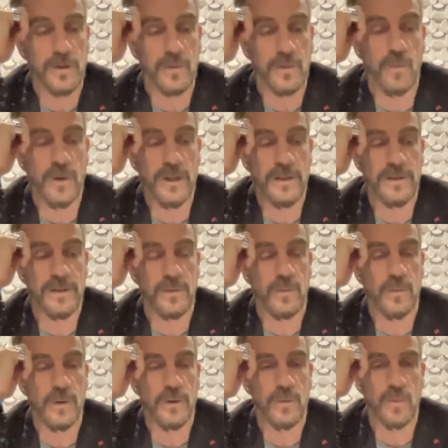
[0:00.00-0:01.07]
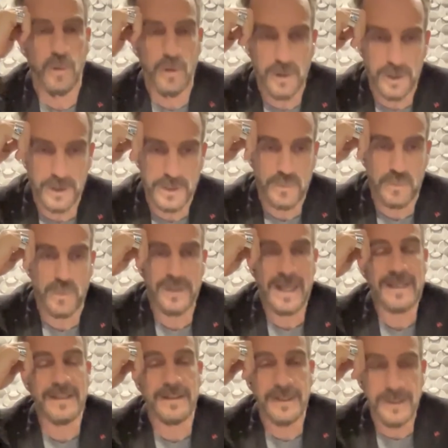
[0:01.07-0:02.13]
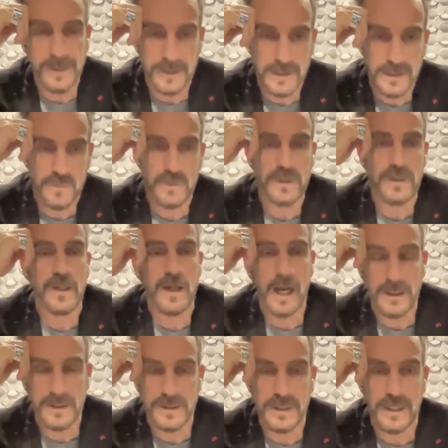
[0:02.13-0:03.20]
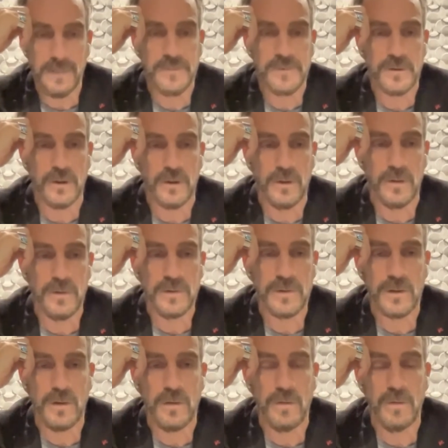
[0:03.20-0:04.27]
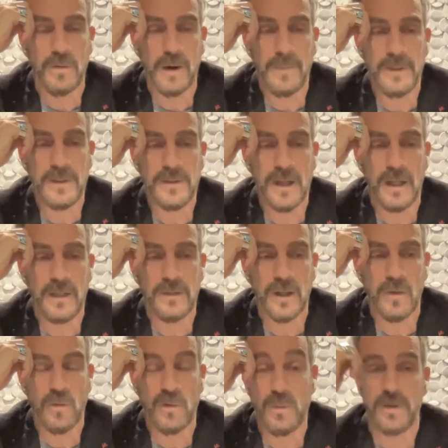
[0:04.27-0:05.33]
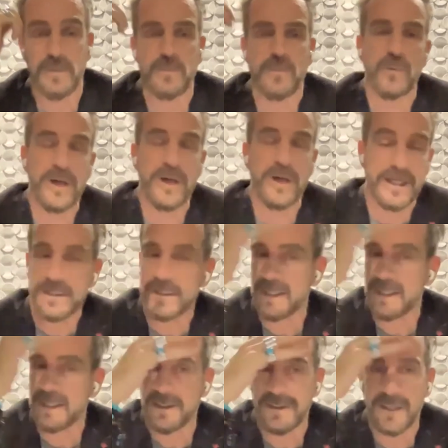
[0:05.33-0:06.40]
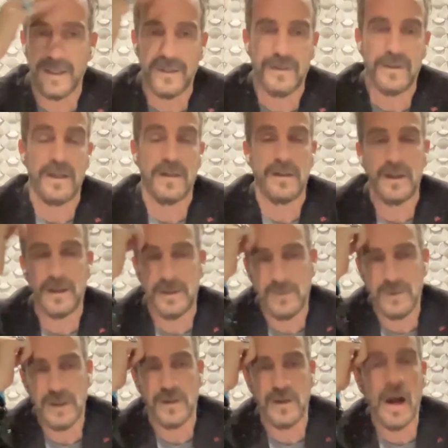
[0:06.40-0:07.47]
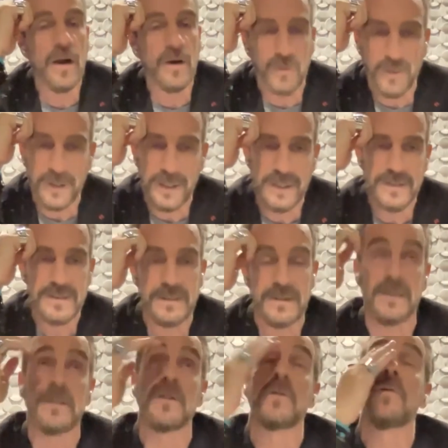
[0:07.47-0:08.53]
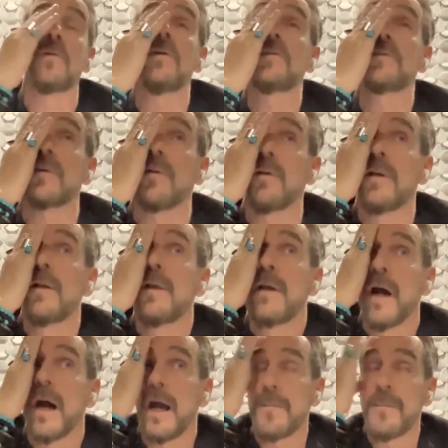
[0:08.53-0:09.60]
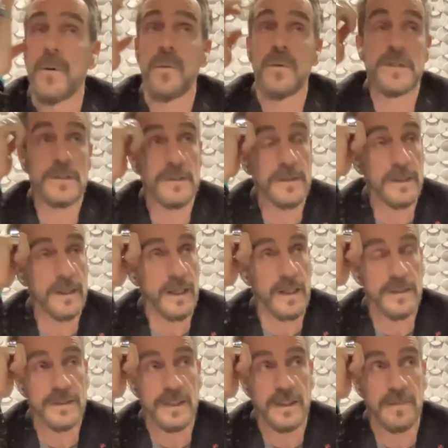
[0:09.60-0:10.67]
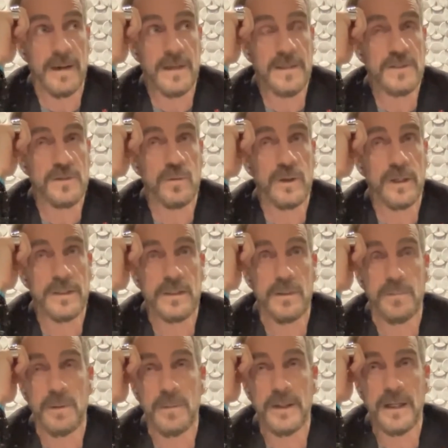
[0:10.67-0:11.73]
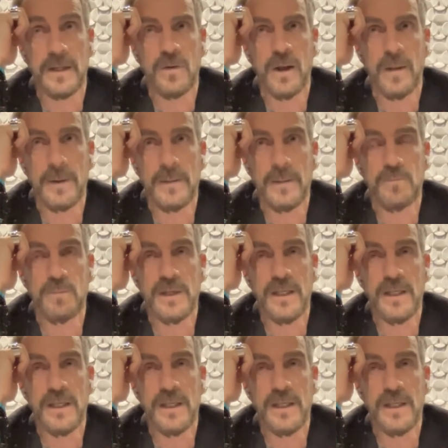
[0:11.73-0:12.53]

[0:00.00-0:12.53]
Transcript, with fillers: with with words, with ideas, with concepts. So so I mean, not not only with bricks and and and, and concrete and steel. No, so I'm always uh, telling my students and people that I know, I mean, be